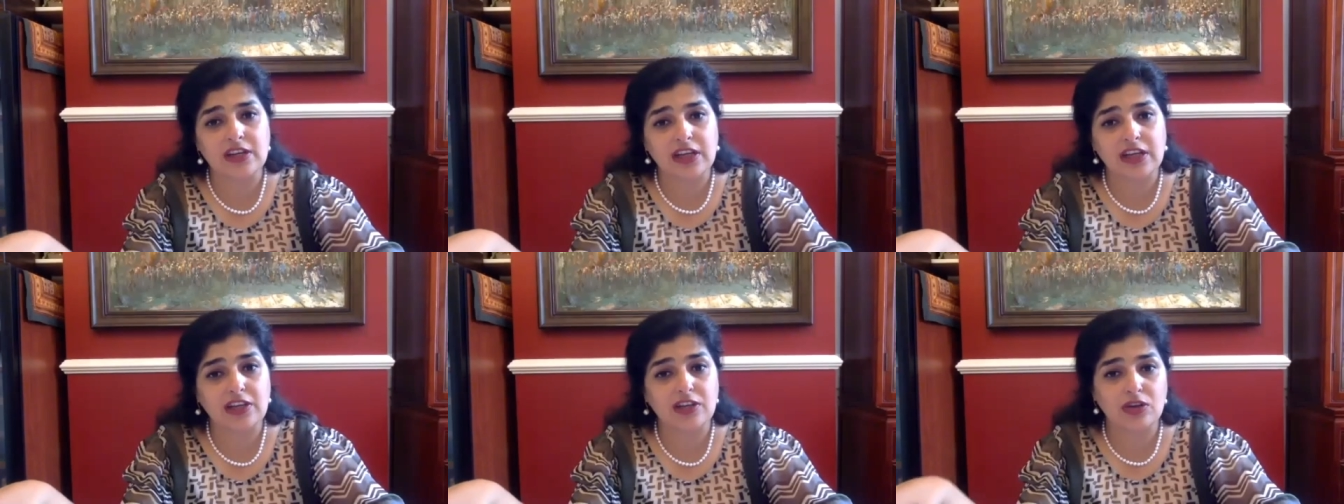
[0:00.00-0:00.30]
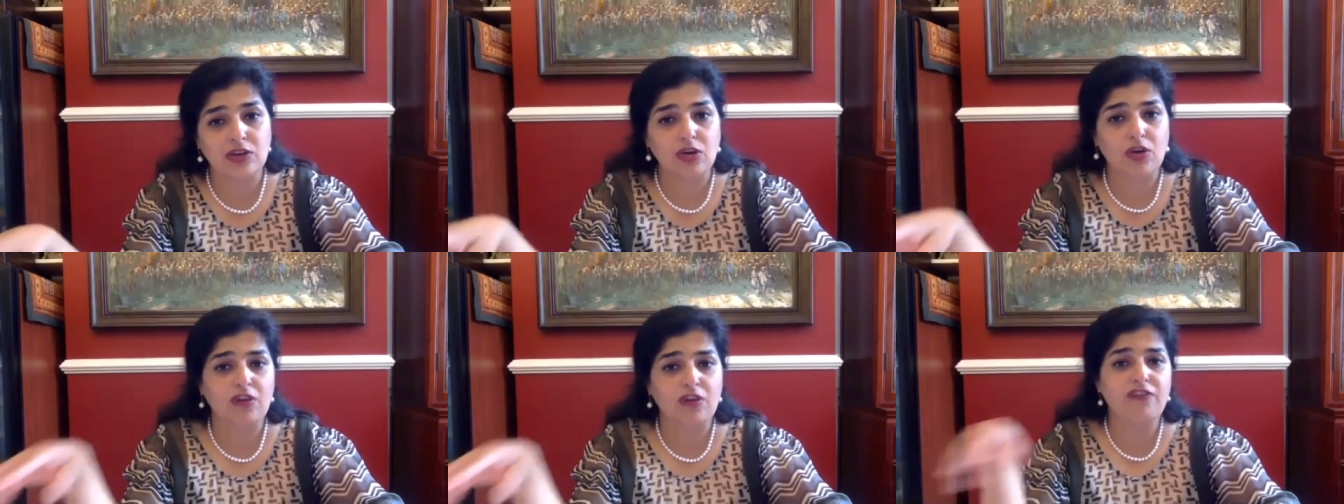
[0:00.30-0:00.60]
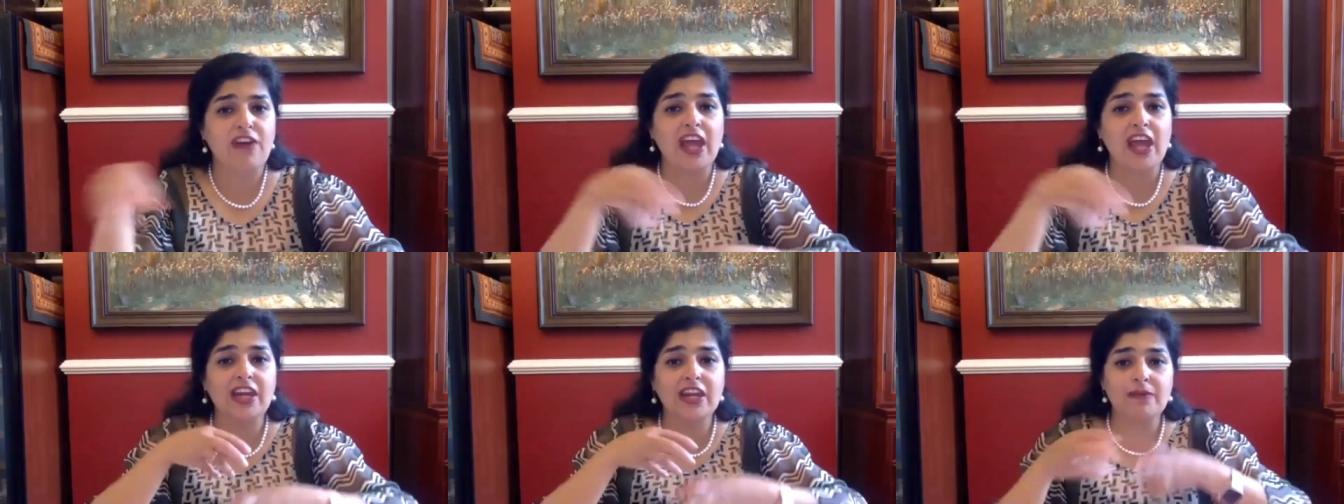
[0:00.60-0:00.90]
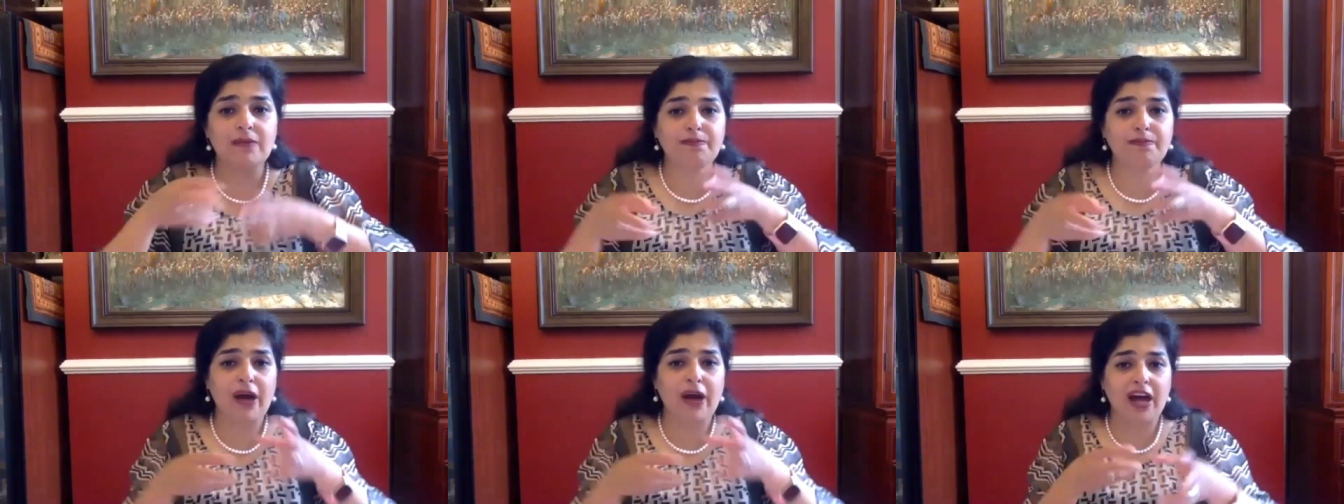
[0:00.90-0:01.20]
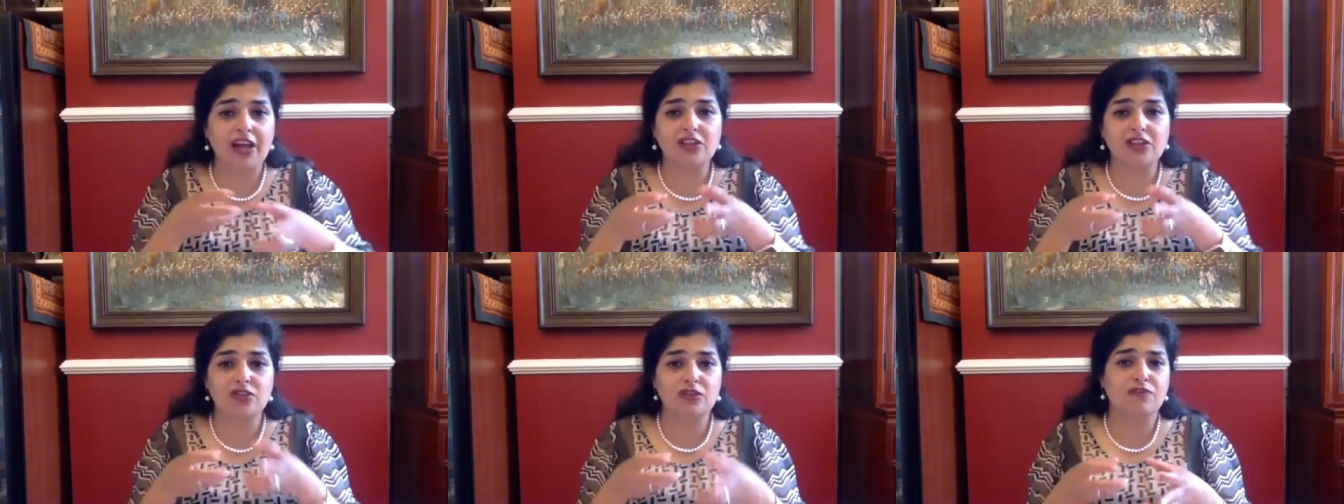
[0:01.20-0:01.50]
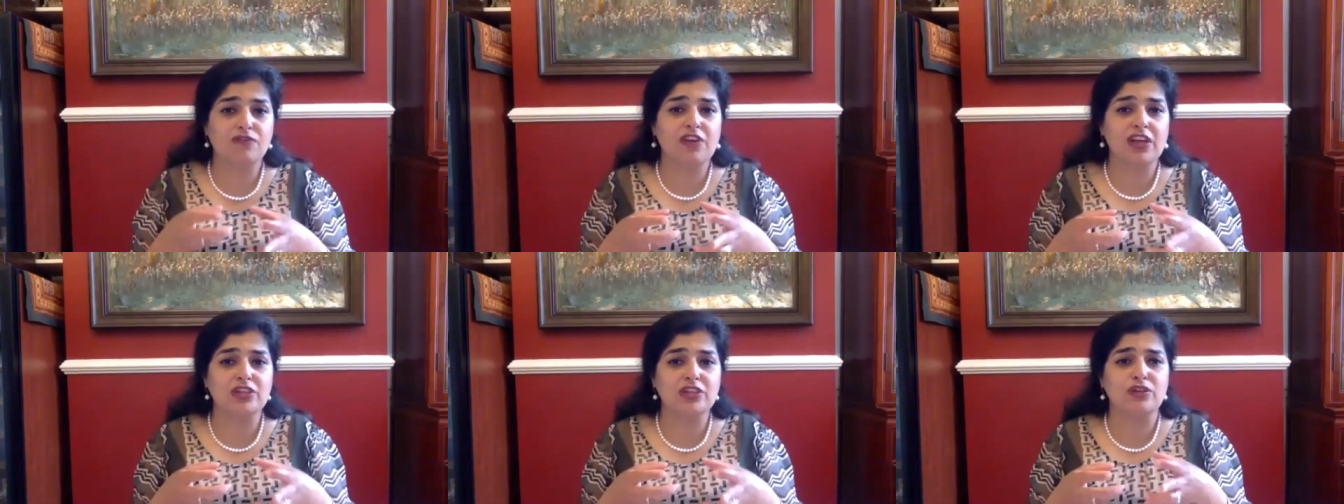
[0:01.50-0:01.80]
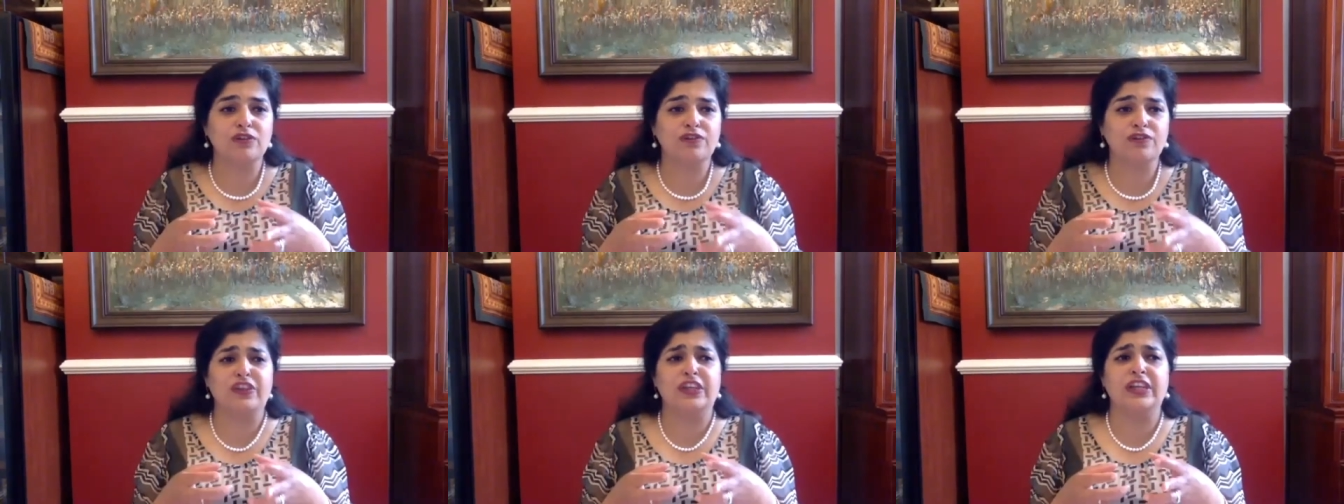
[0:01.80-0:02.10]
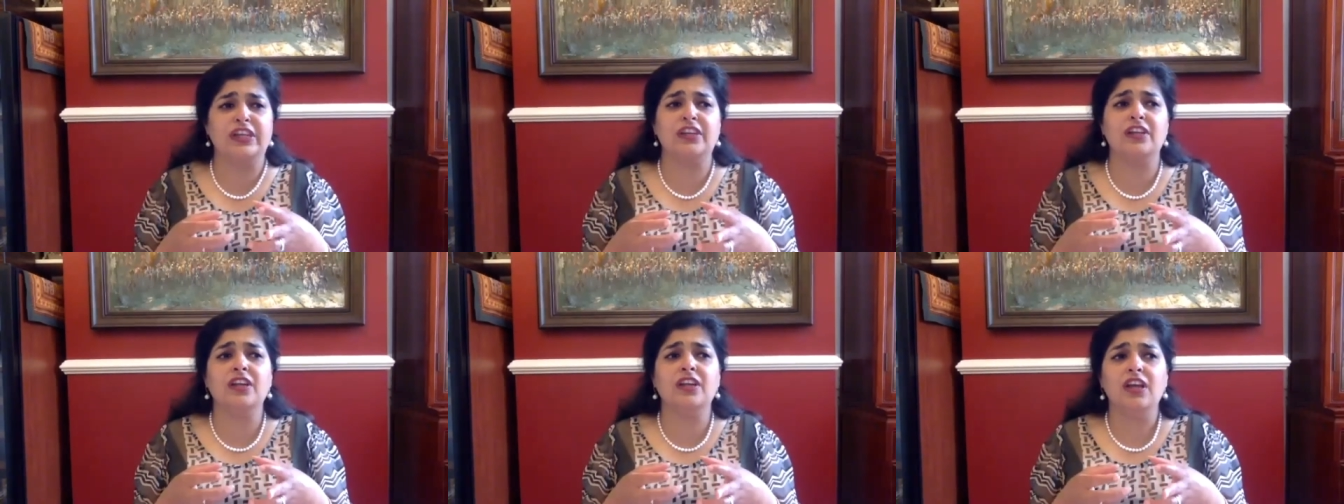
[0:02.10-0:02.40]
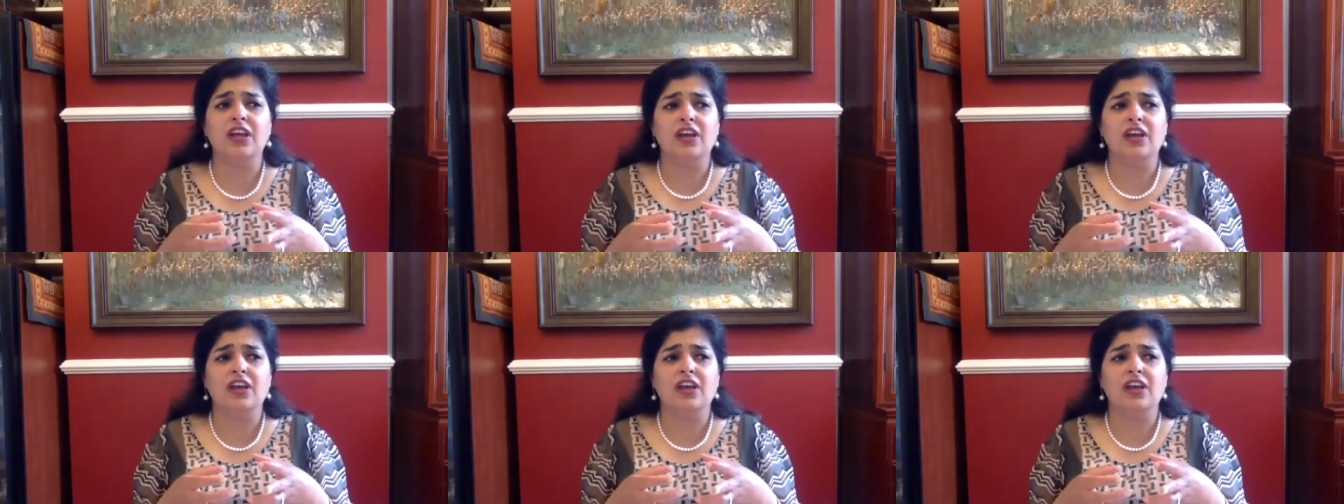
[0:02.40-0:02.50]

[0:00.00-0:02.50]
You know, if any parts of it you feel